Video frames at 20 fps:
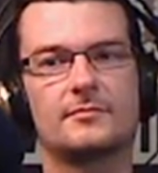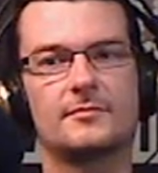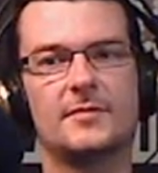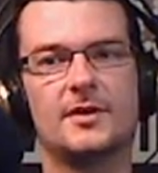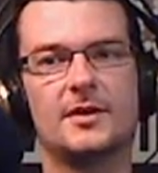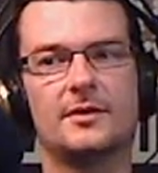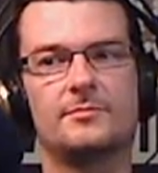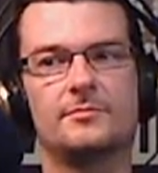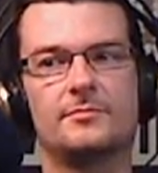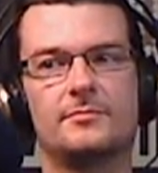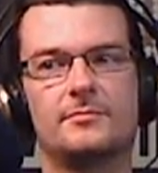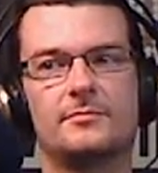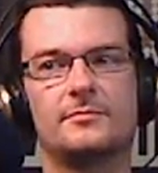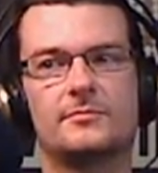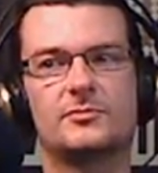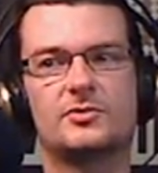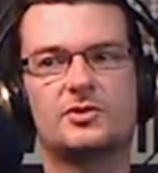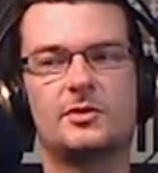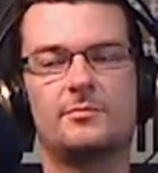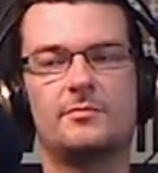Yeah.
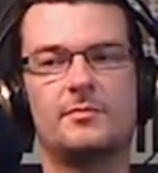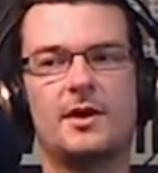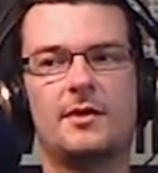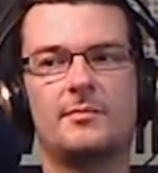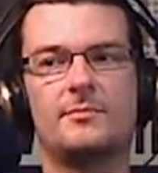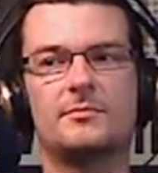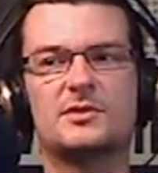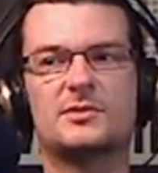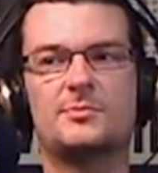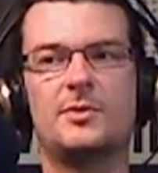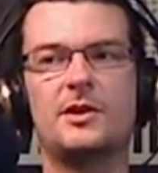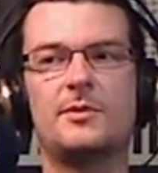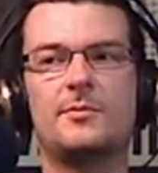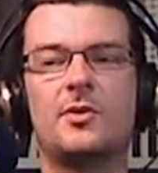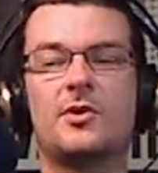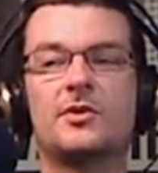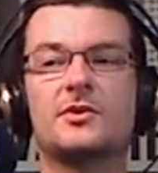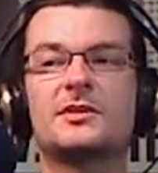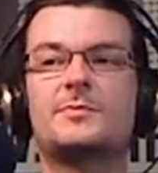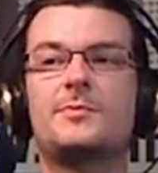Chop them up. Spread them
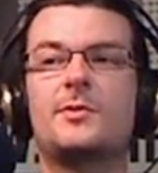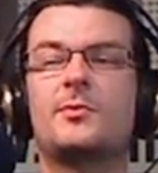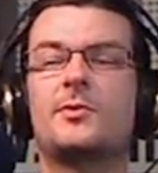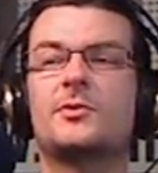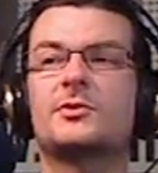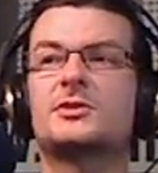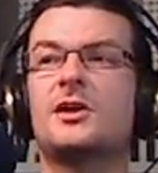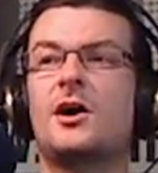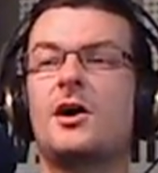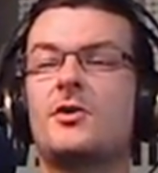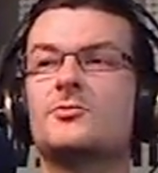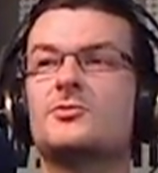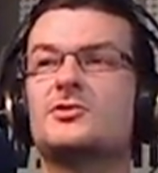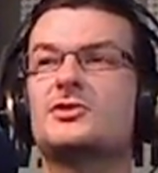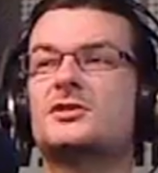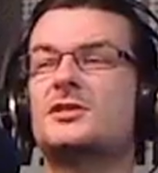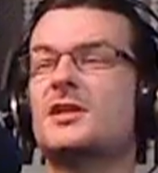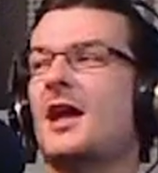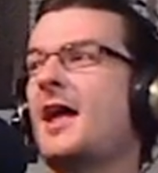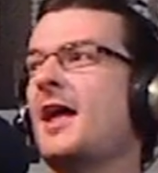on
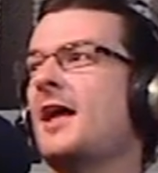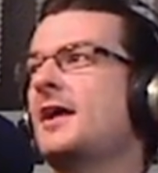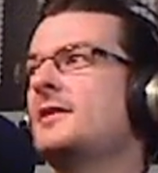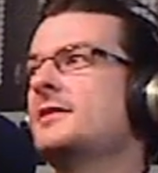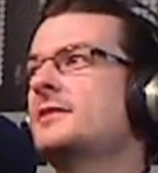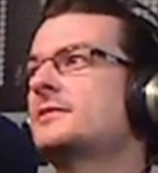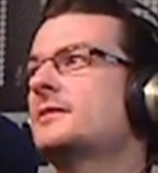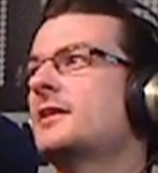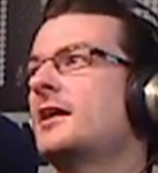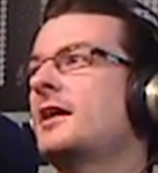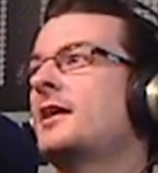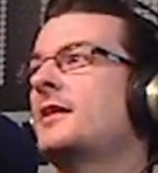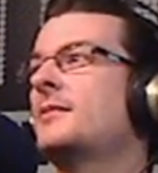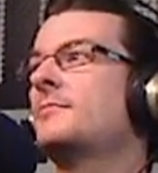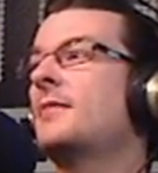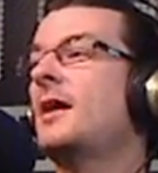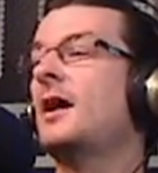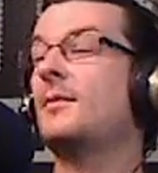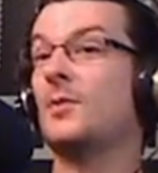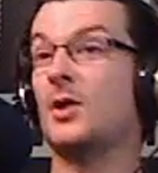toast and
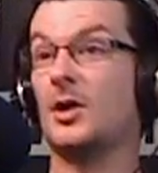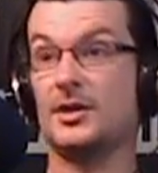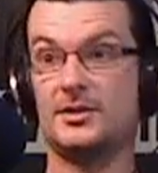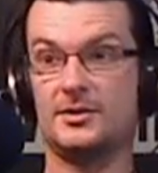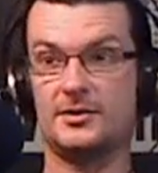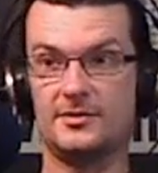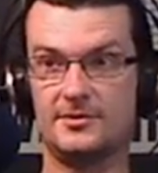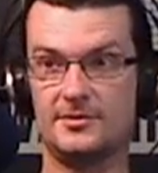Marmite.